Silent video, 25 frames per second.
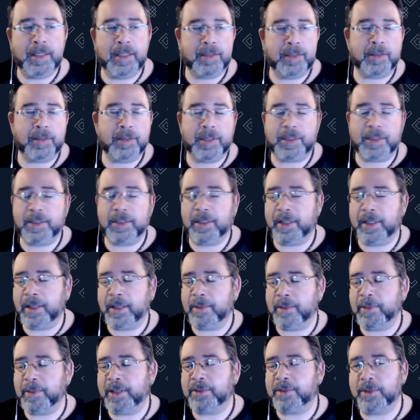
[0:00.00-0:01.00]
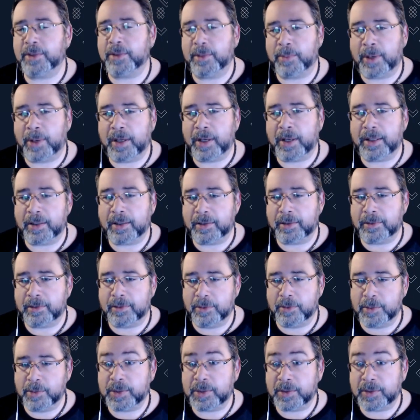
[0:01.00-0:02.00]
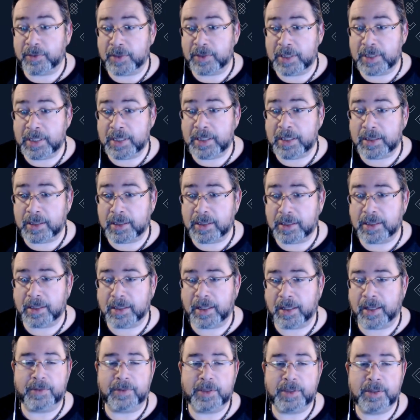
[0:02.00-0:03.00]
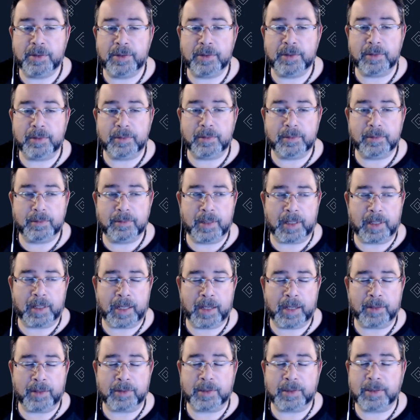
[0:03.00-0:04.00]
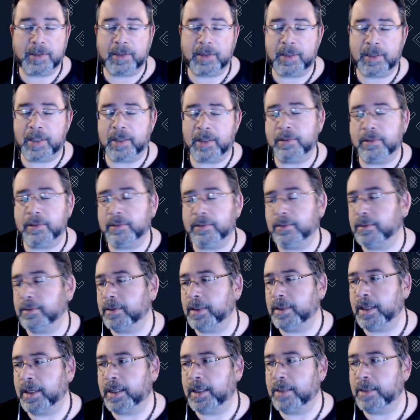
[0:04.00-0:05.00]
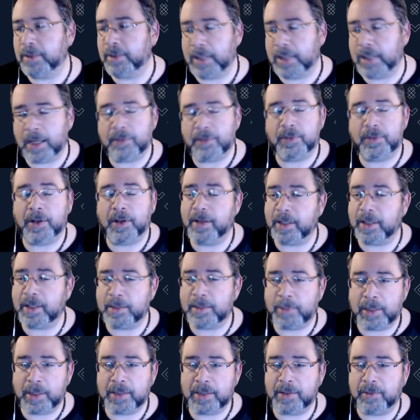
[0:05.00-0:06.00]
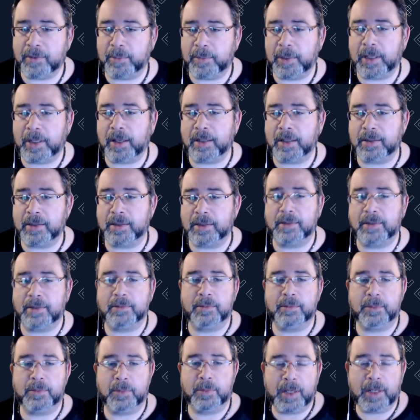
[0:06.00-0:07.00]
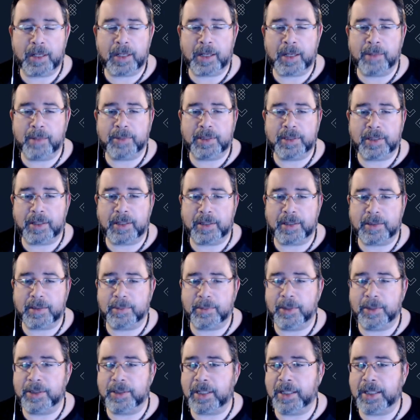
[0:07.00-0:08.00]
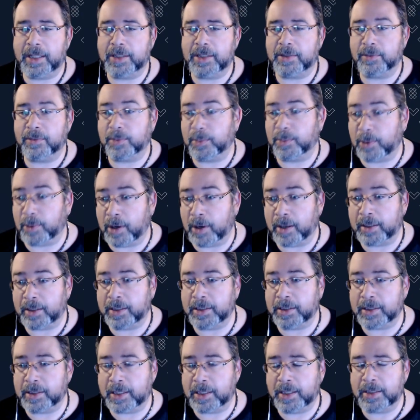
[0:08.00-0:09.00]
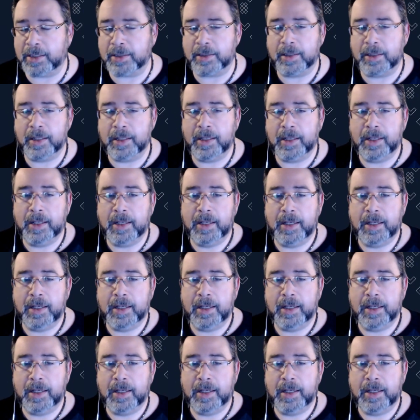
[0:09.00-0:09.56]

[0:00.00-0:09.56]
in a traditional LMS where you're buying groups of seats of student accounts, that it can get very expensive because when it comes to customer education for product education